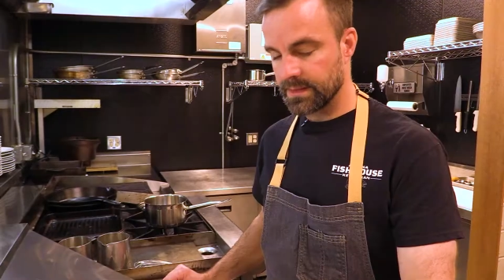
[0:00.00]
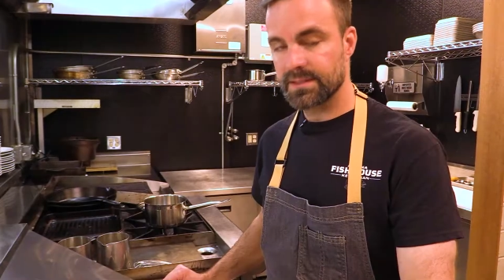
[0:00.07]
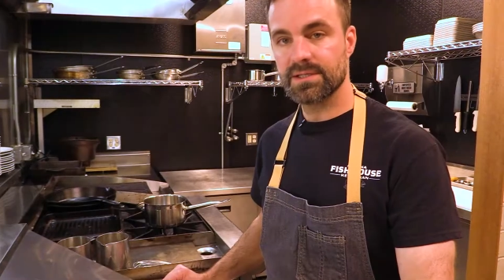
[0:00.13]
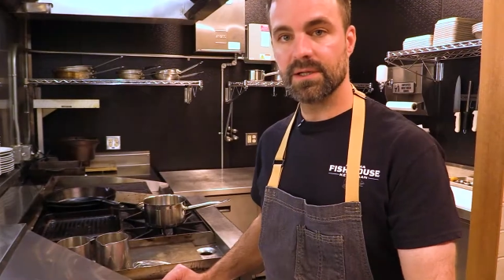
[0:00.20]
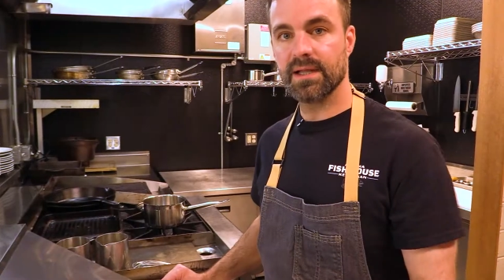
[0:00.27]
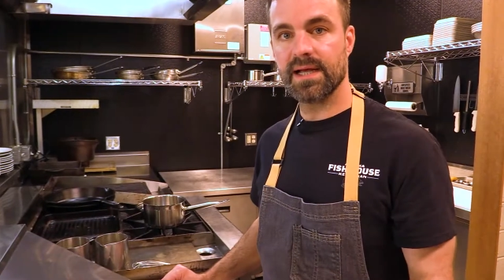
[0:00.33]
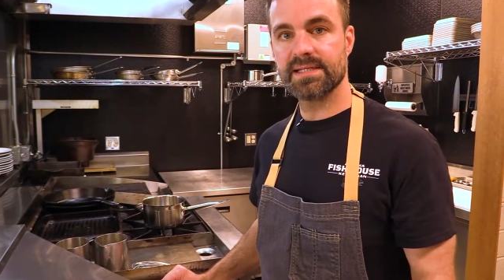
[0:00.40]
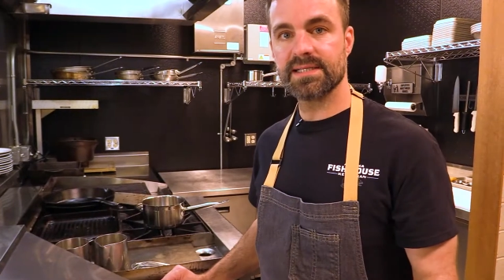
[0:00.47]
So
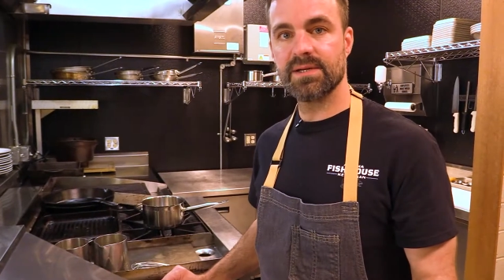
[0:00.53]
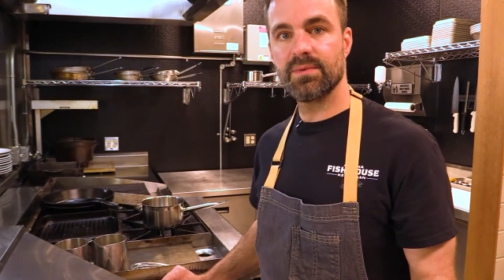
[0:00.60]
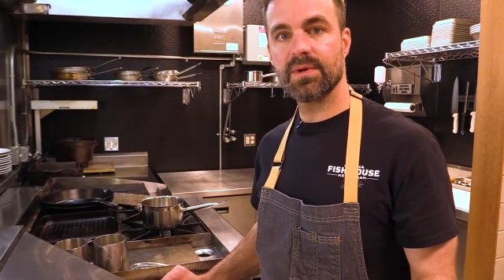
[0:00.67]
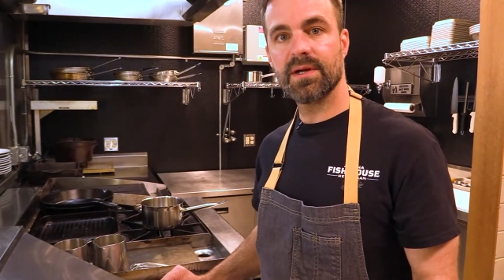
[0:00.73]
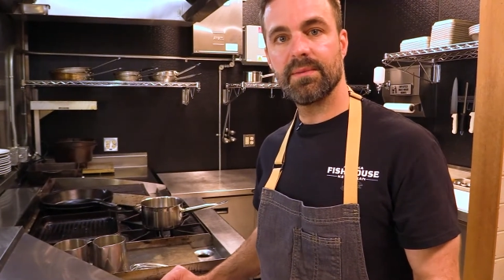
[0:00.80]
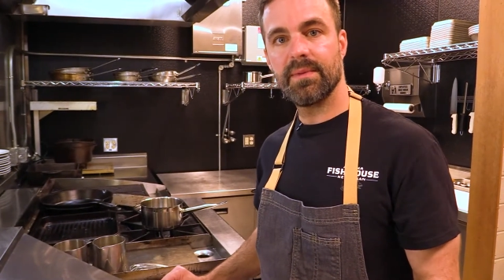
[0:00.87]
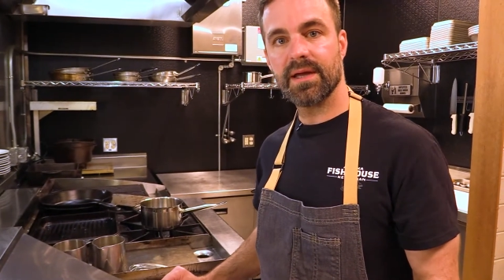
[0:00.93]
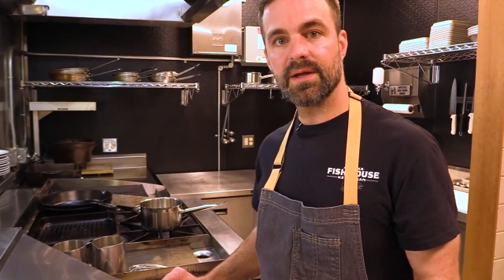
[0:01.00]
lastly, we're
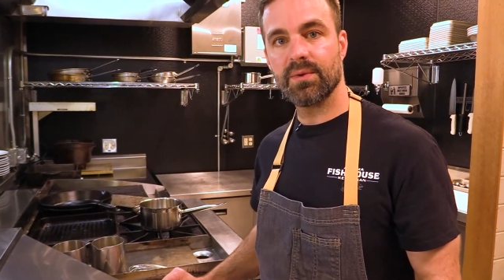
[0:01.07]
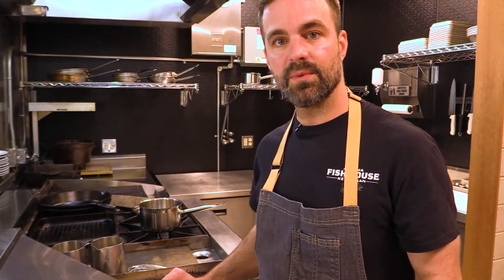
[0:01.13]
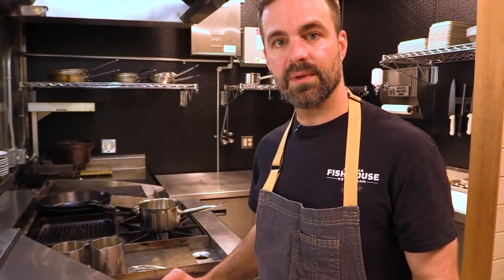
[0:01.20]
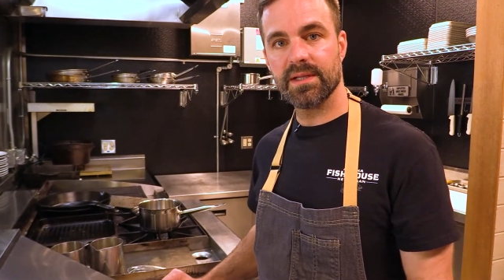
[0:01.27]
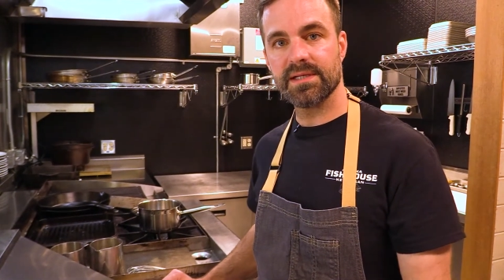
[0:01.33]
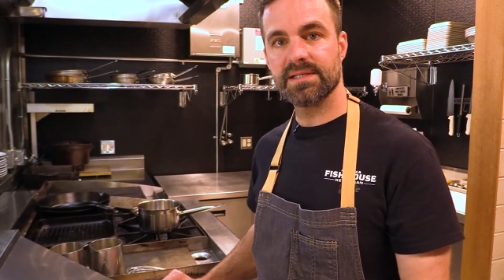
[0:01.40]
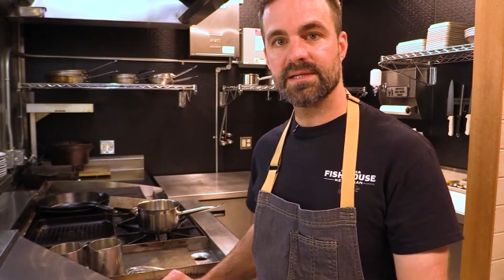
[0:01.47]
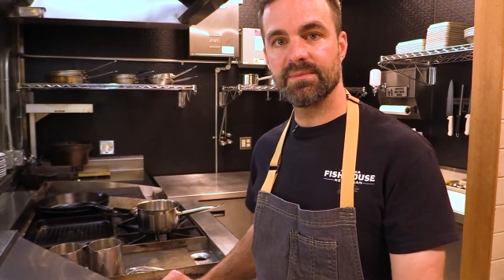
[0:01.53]
going to make a
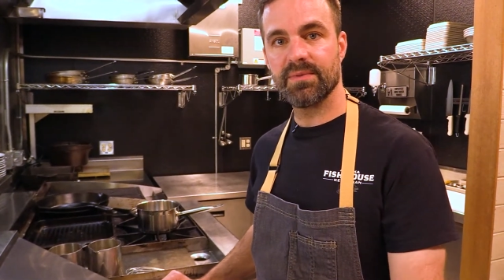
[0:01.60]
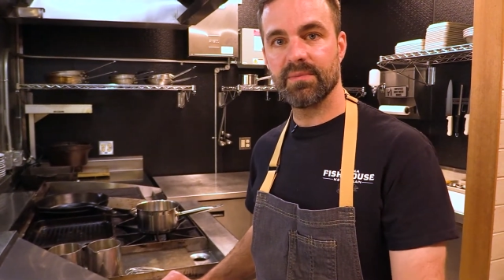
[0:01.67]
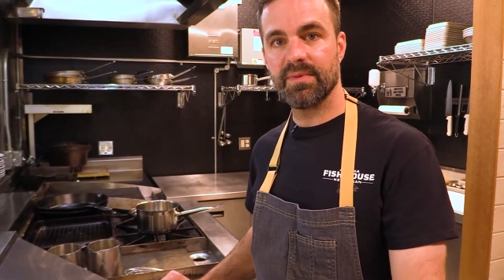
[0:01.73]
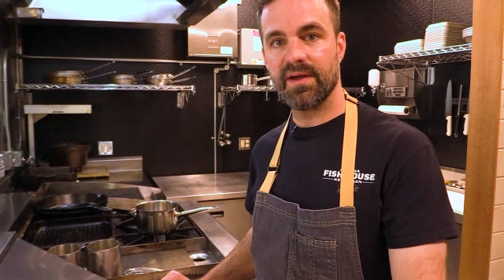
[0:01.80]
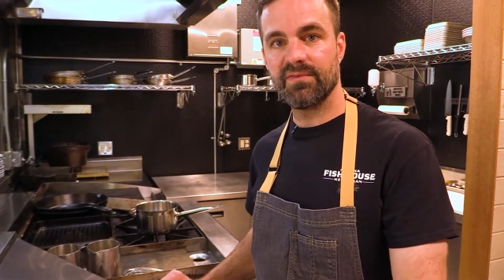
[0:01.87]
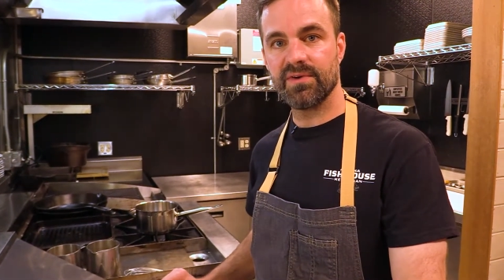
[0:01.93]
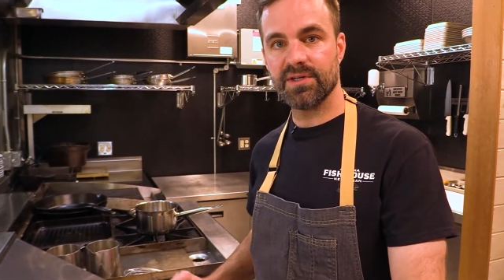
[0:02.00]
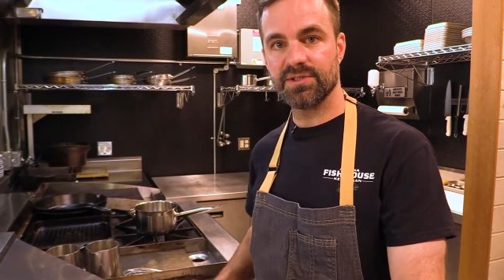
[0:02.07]
really simple
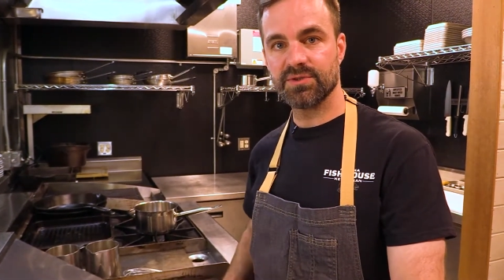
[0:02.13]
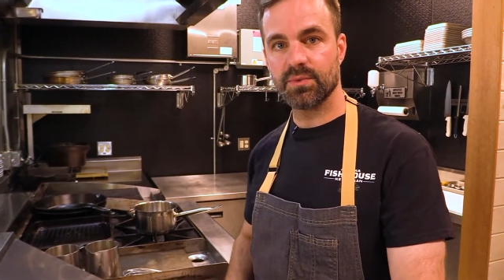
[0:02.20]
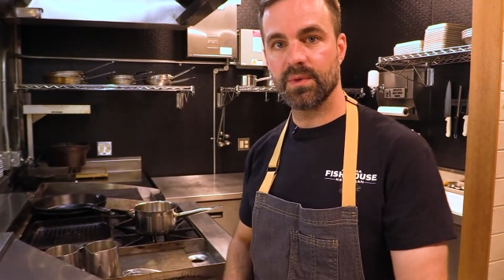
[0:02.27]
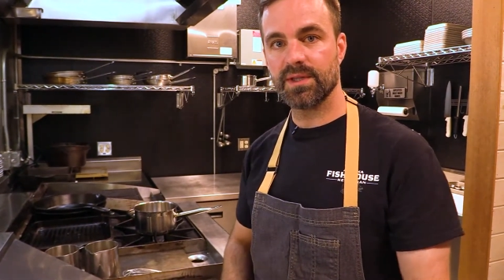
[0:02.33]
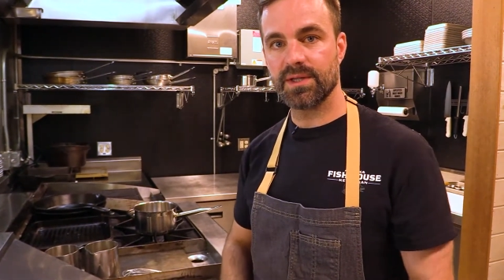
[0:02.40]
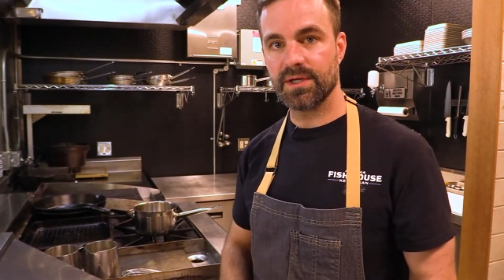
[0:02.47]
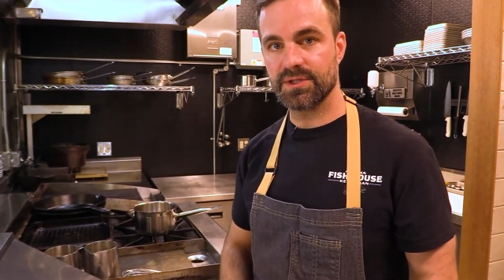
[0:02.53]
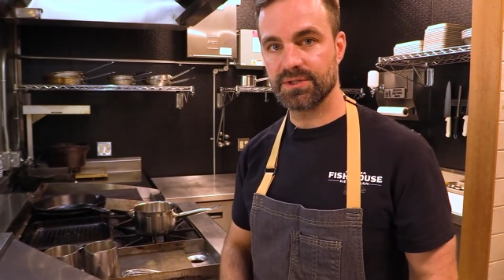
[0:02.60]
beverage with our